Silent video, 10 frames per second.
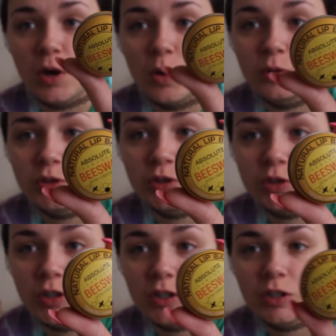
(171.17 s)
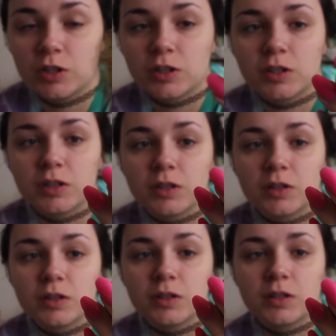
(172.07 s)
ultra
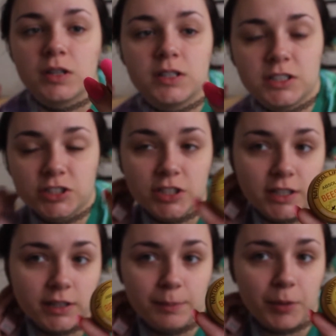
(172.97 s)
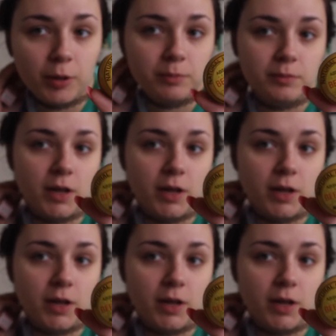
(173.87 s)
conditioning lip balm.